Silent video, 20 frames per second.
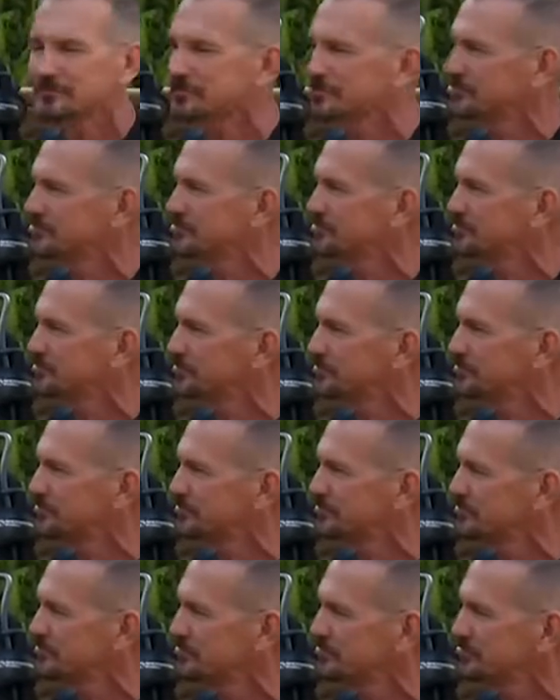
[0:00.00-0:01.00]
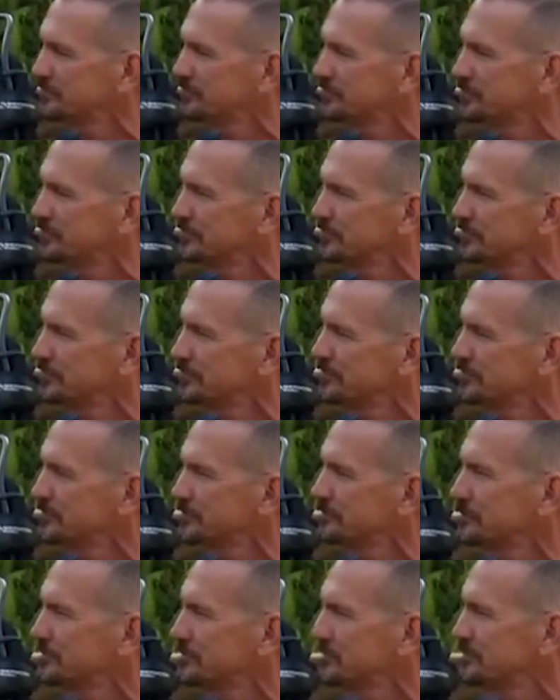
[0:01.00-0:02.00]

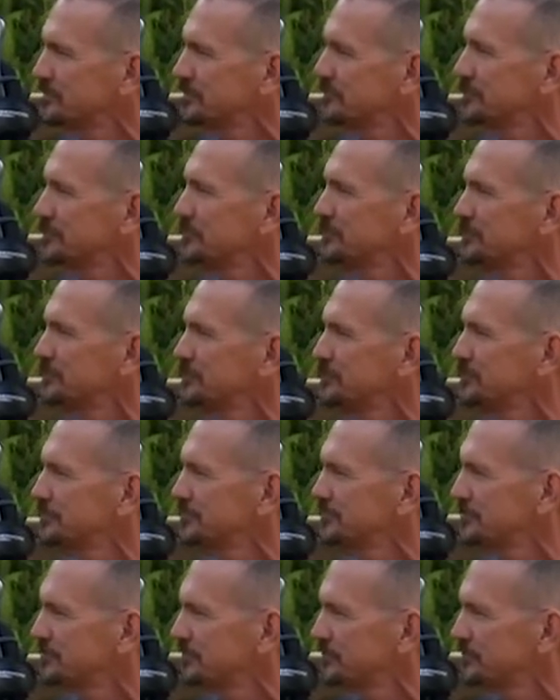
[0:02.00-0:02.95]
The person shown says nothing.